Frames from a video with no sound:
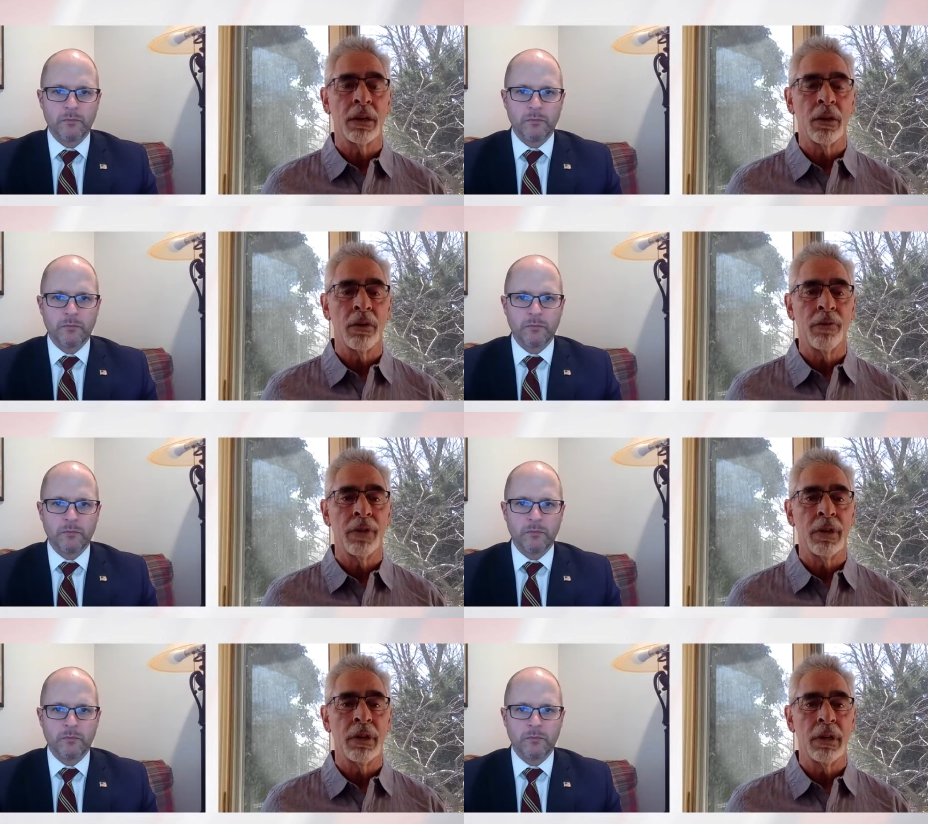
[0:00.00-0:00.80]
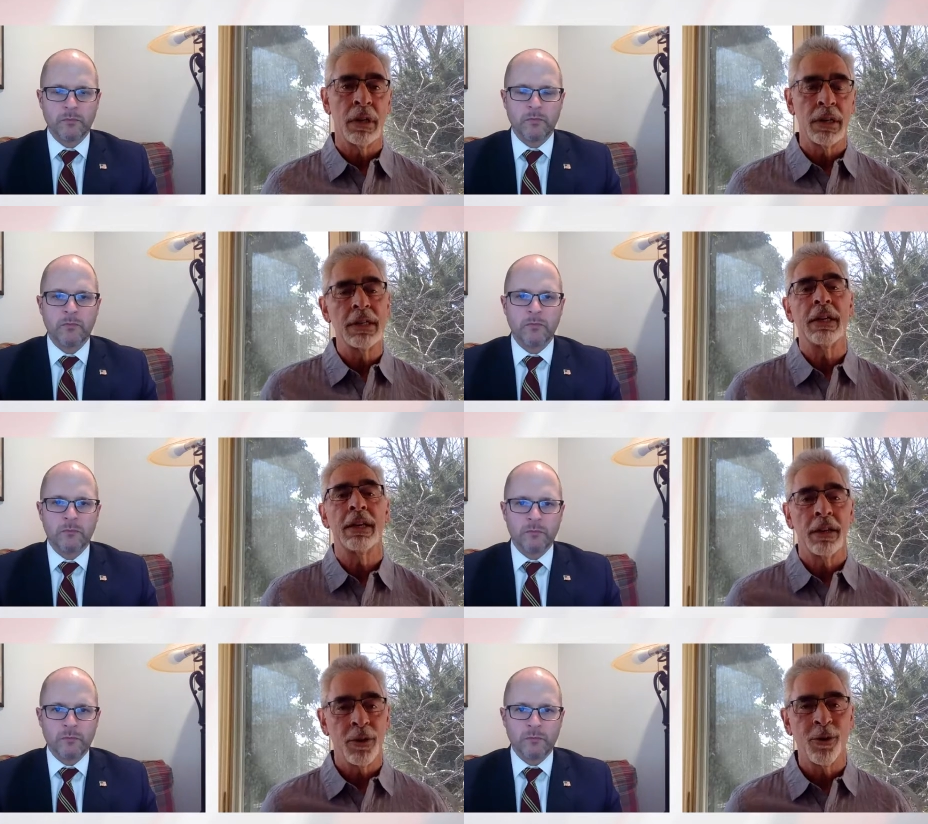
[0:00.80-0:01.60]
Speaker 1: a COVID
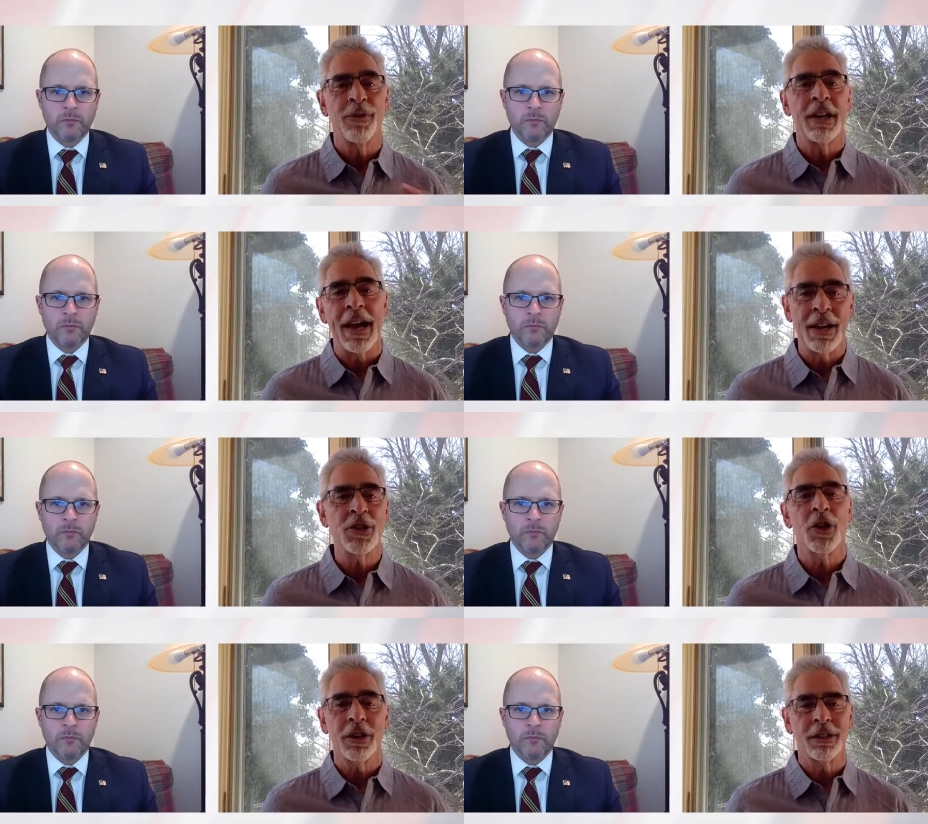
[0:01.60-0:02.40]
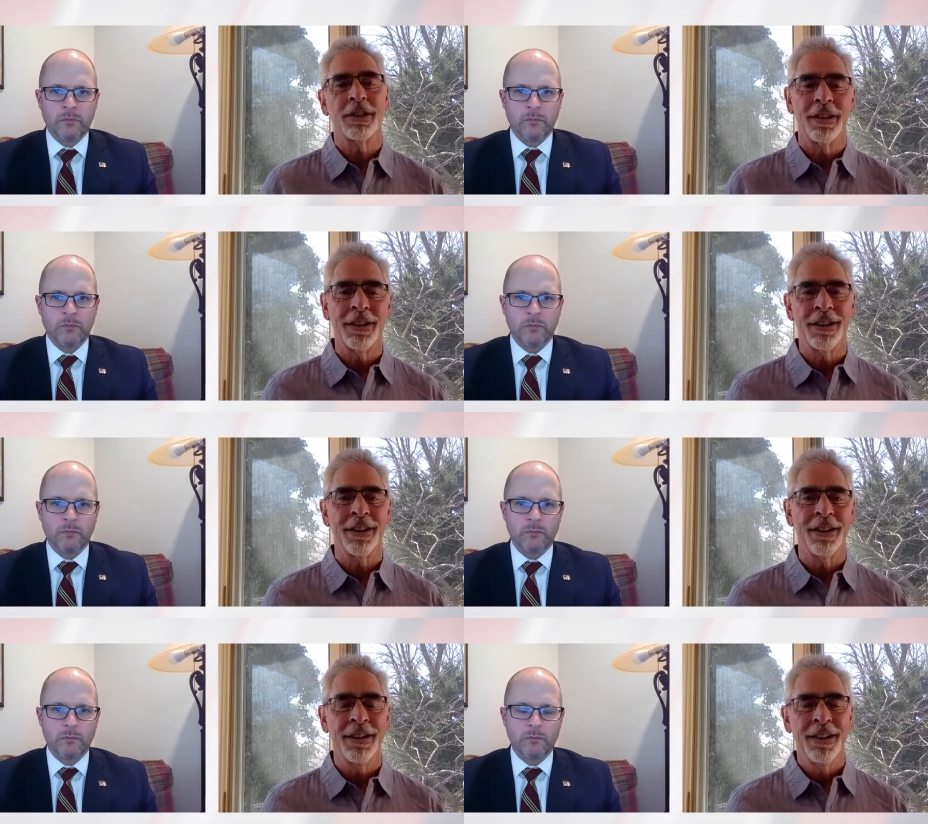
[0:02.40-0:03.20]
nineteen and COVID adjunct
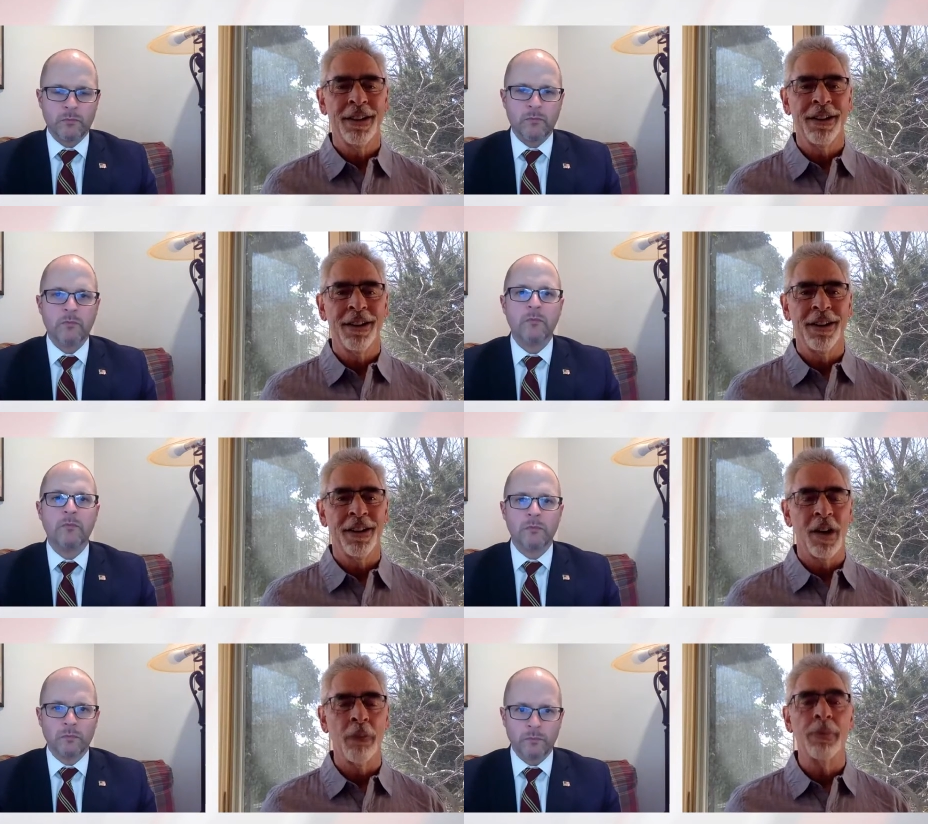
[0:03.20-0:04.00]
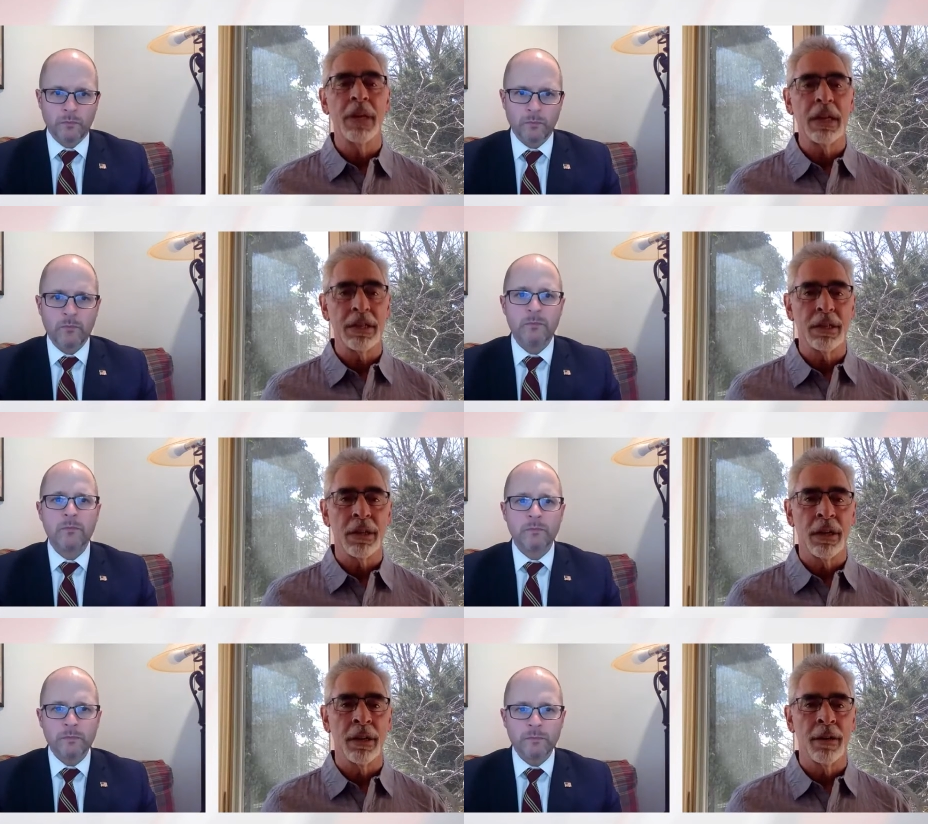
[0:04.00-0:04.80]
uh, uh, update,
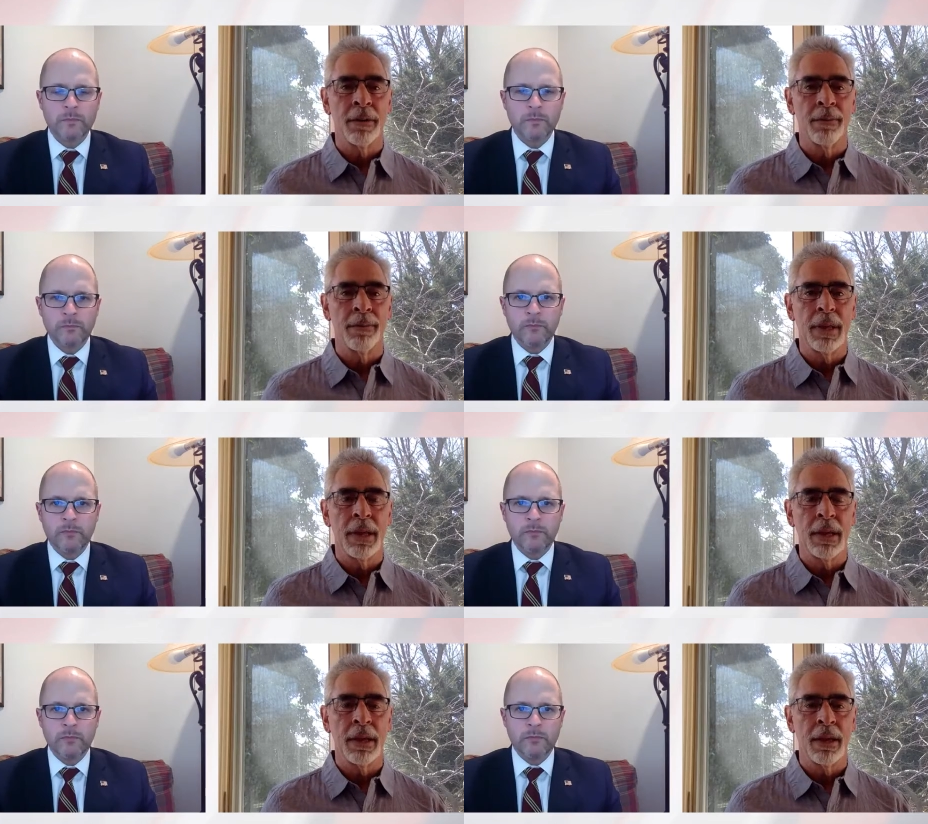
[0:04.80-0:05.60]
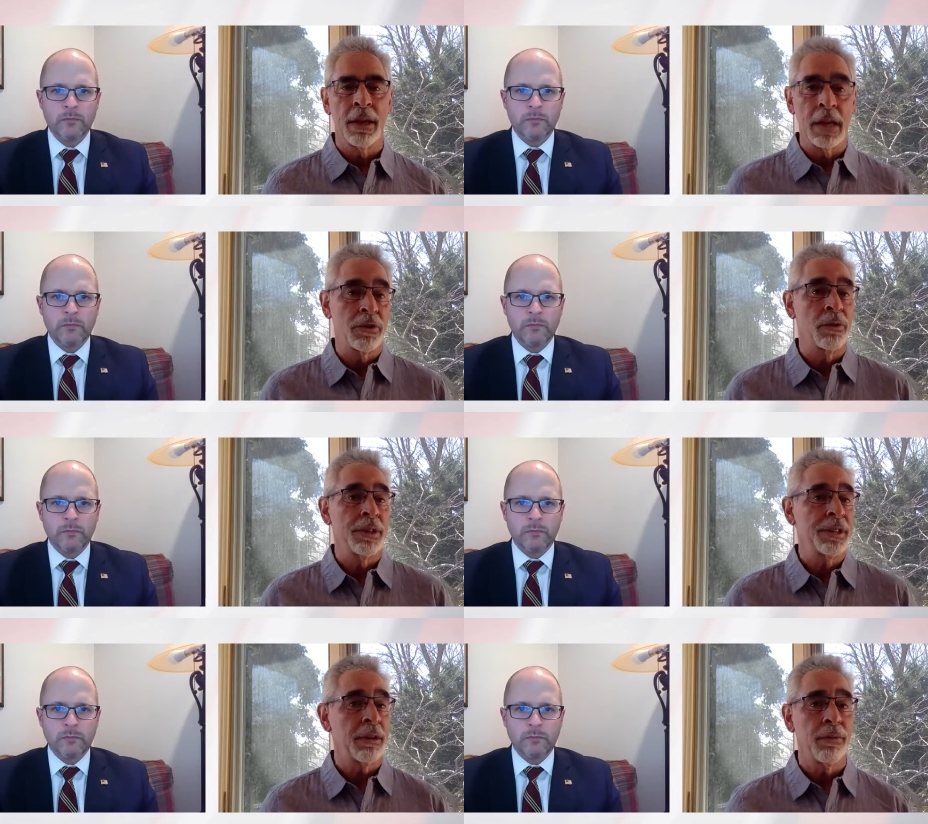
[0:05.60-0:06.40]
um, uh, and so
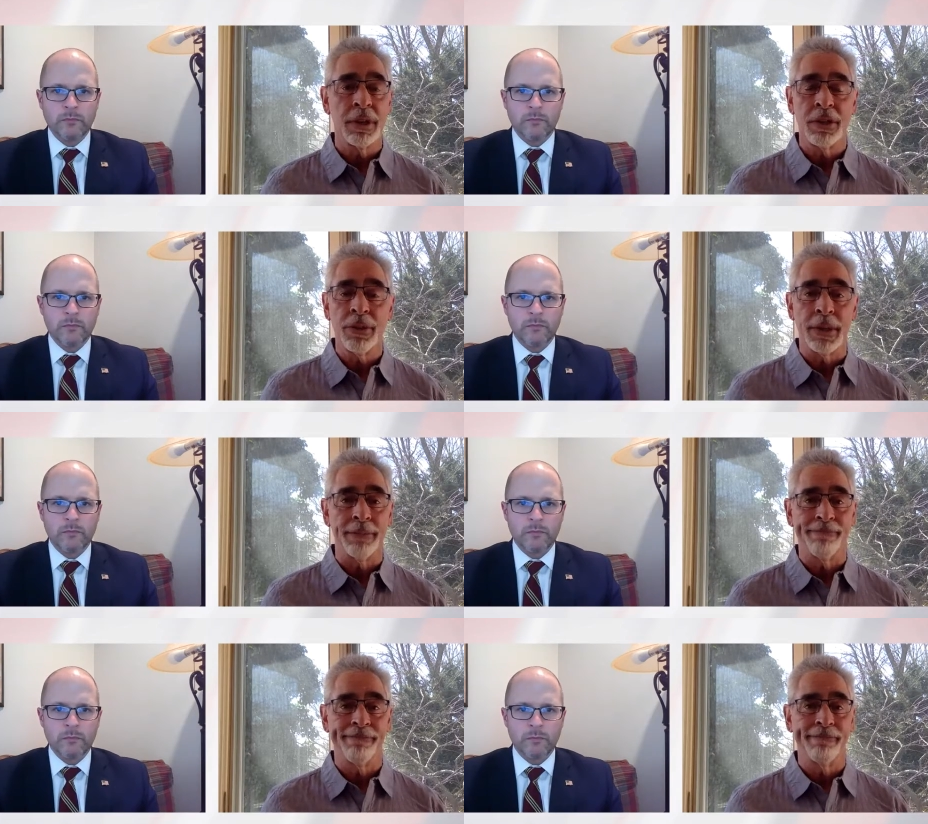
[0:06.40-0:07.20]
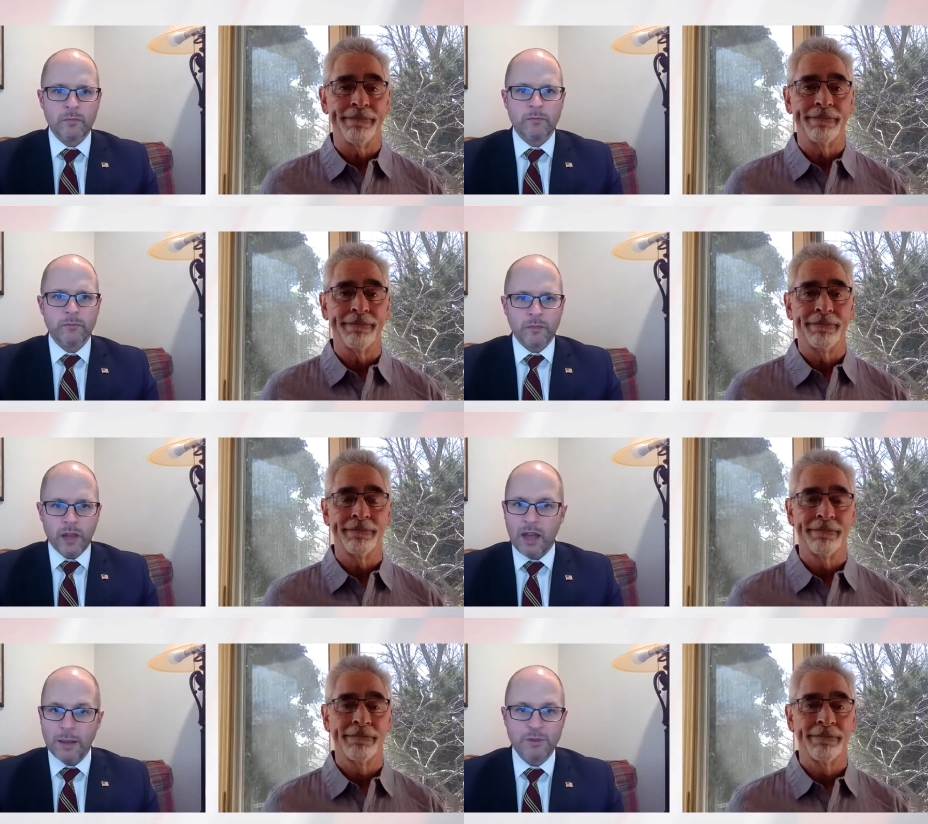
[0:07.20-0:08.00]
let's get right to it.
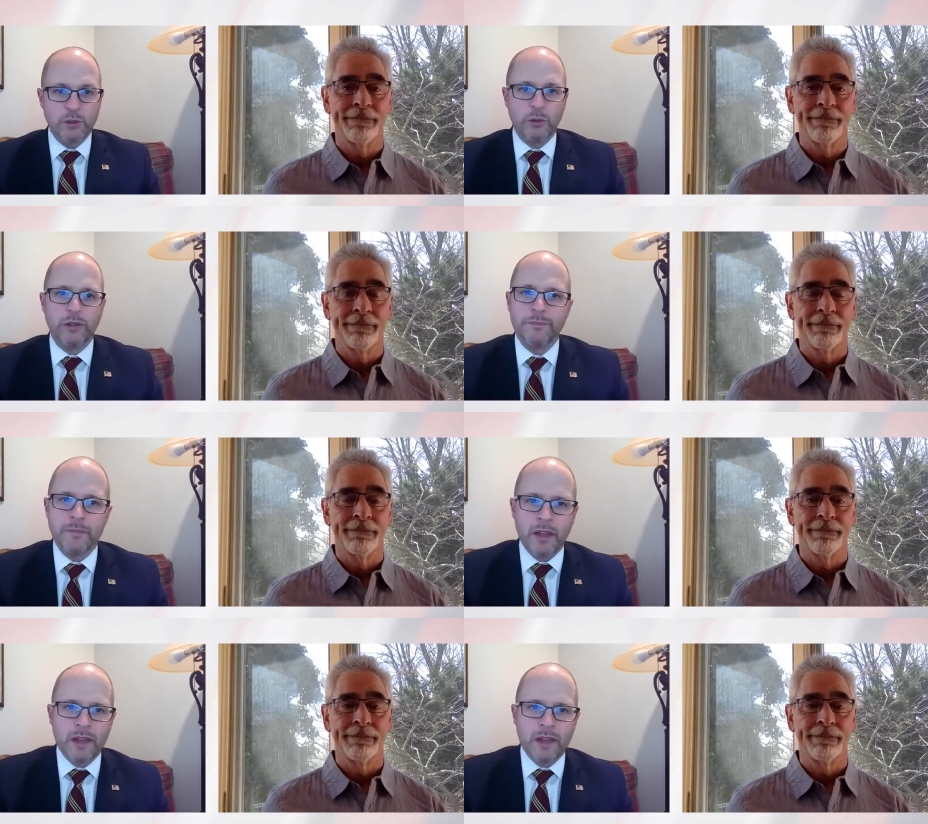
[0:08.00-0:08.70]
Speaker 2: Absolutely.